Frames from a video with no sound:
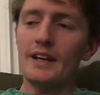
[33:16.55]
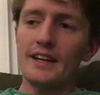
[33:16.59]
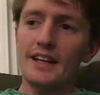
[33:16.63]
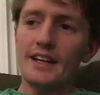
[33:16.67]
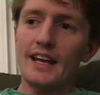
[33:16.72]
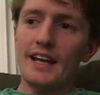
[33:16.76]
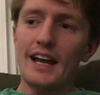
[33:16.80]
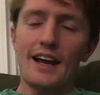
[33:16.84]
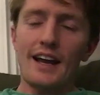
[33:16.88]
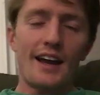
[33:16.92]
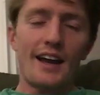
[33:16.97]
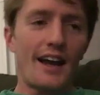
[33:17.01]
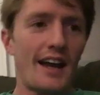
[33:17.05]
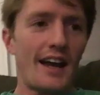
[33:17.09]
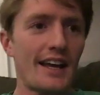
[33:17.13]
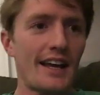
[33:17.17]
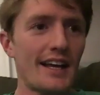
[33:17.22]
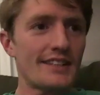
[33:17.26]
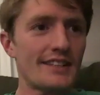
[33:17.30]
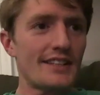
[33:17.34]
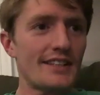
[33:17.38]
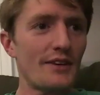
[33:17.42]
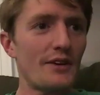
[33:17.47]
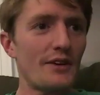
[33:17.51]
Yeah, I
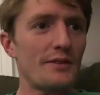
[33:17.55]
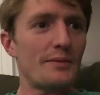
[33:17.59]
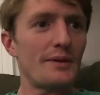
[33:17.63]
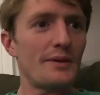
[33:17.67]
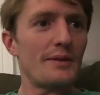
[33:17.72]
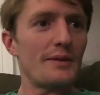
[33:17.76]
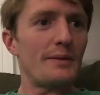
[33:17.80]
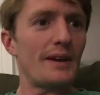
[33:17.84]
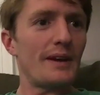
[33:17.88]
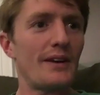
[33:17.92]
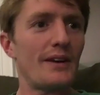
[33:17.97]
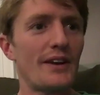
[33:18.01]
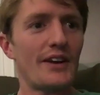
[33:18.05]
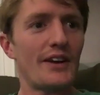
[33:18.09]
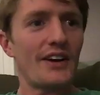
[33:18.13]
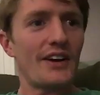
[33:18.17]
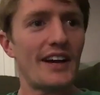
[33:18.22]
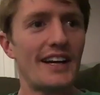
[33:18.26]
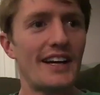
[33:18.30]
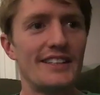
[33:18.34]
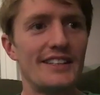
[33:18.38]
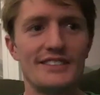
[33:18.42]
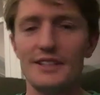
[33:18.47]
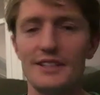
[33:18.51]
guess I wouldn't be going
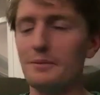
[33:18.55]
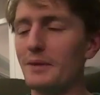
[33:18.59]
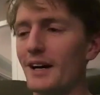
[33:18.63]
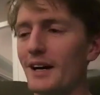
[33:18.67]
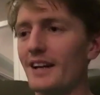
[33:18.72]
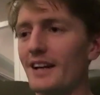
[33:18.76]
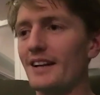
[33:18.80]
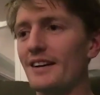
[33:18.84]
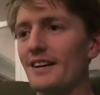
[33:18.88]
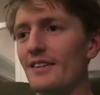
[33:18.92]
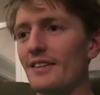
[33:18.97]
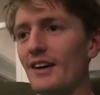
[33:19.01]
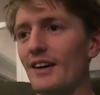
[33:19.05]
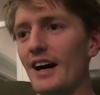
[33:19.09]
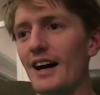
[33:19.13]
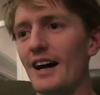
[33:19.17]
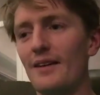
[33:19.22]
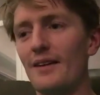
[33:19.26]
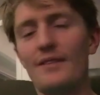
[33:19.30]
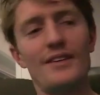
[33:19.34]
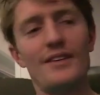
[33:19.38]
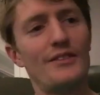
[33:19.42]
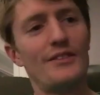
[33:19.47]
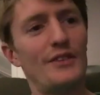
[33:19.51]
crazy, but
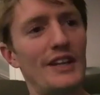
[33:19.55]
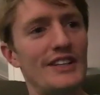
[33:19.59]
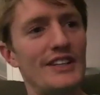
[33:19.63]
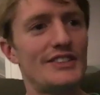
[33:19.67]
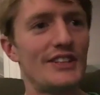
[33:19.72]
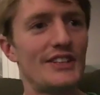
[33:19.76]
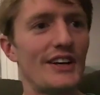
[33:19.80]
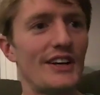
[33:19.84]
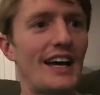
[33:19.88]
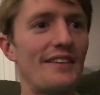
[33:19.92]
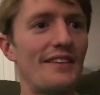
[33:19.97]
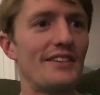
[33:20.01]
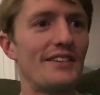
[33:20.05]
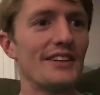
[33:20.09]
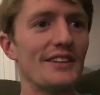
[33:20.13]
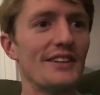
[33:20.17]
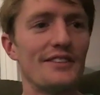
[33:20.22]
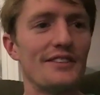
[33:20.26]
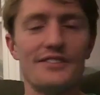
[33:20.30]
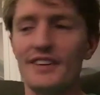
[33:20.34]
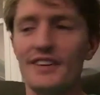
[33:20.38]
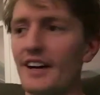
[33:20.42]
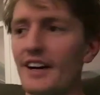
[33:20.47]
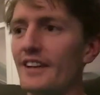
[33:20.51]
we could still have a
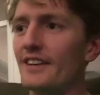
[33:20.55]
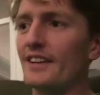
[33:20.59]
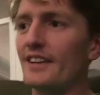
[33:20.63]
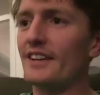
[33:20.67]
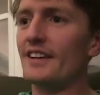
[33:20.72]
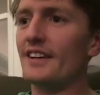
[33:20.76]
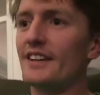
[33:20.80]
little fun.